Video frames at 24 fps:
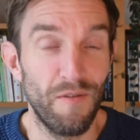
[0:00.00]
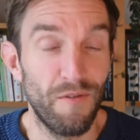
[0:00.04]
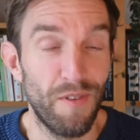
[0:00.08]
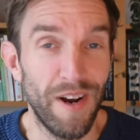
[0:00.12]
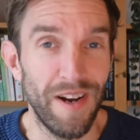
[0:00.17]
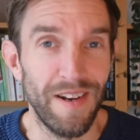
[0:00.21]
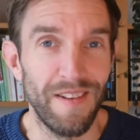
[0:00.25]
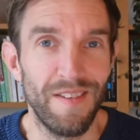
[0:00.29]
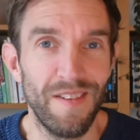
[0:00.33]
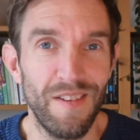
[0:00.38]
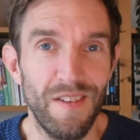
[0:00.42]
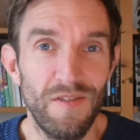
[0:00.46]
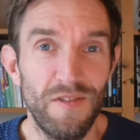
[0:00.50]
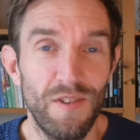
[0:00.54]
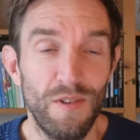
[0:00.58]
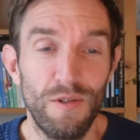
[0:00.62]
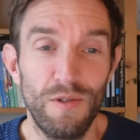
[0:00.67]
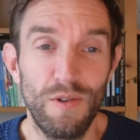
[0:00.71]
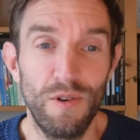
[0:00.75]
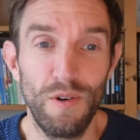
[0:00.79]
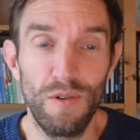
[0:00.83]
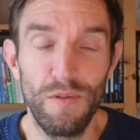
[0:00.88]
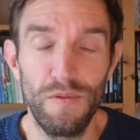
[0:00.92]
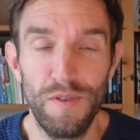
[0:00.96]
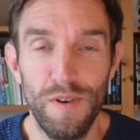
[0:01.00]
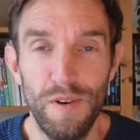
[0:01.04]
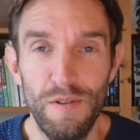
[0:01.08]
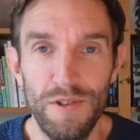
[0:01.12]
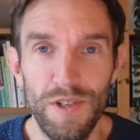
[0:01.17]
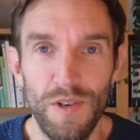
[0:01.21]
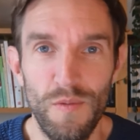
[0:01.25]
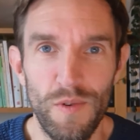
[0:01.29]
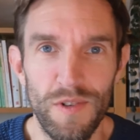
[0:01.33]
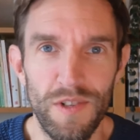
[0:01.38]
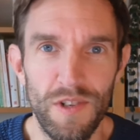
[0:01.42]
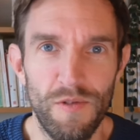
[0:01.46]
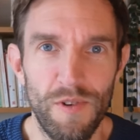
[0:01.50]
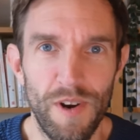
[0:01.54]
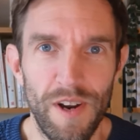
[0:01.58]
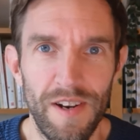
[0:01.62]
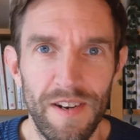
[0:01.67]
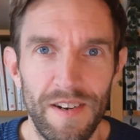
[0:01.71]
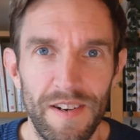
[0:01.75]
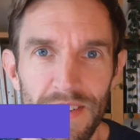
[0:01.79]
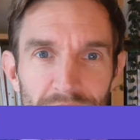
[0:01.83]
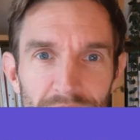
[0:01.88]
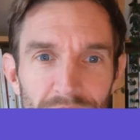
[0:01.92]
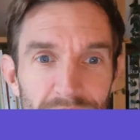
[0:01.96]
Right. So Cold Fusion was
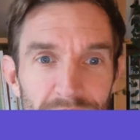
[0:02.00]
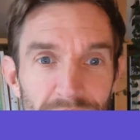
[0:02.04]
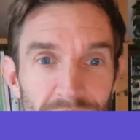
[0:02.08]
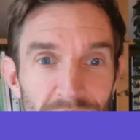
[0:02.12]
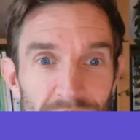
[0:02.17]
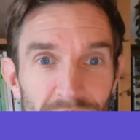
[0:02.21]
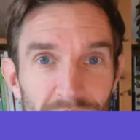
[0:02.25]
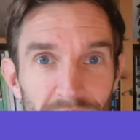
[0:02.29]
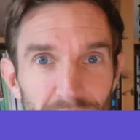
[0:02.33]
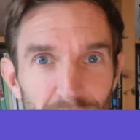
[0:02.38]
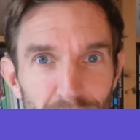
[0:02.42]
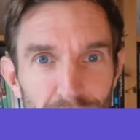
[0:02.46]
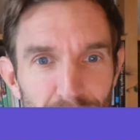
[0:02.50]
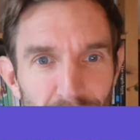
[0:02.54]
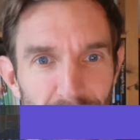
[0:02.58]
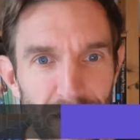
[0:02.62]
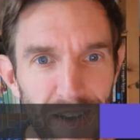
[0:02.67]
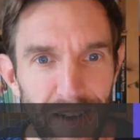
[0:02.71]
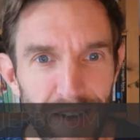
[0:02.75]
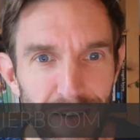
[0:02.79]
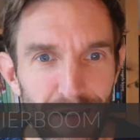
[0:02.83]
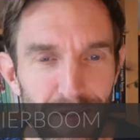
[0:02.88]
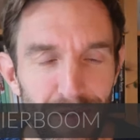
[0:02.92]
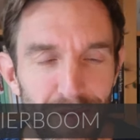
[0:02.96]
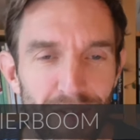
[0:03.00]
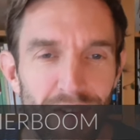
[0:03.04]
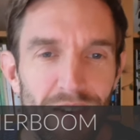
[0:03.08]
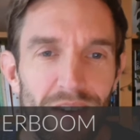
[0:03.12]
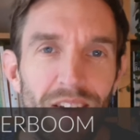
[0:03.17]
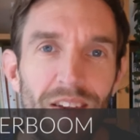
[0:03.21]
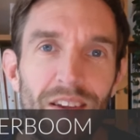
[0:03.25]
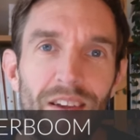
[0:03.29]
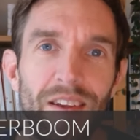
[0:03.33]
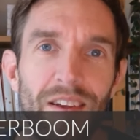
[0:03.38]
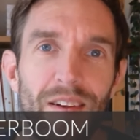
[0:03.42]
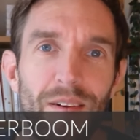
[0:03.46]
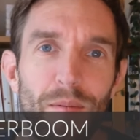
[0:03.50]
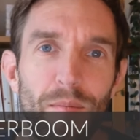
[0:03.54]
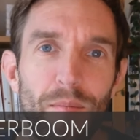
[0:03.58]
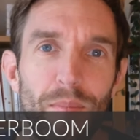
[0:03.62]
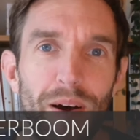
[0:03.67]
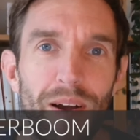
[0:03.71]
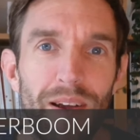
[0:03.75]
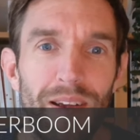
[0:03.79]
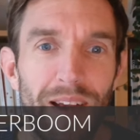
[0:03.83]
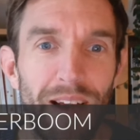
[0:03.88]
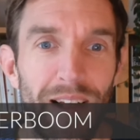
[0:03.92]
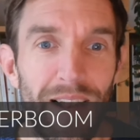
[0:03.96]
created in 1995
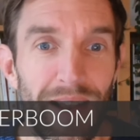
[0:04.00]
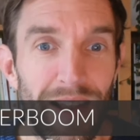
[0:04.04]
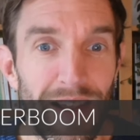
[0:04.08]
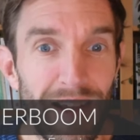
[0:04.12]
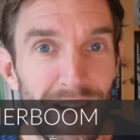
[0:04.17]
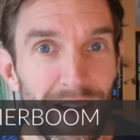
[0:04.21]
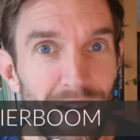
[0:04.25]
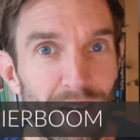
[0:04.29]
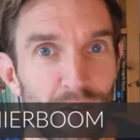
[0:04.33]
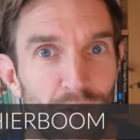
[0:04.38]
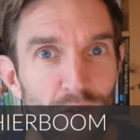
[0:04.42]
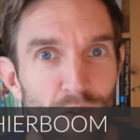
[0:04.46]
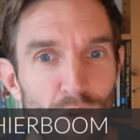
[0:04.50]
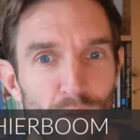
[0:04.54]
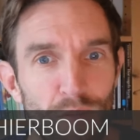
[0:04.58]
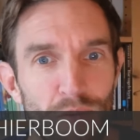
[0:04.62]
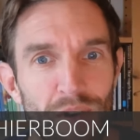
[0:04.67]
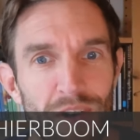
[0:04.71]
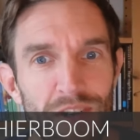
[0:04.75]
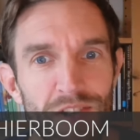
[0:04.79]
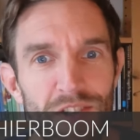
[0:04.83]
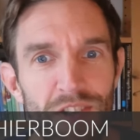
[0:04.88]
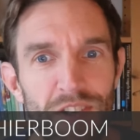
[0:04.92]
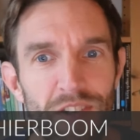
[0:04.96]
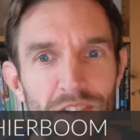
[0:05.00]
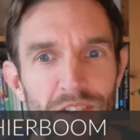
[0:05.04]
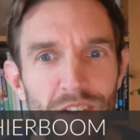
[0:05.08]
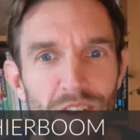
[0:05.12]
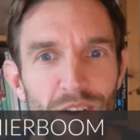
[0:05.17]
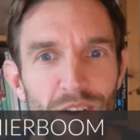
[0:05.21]
by Allaire Corporation,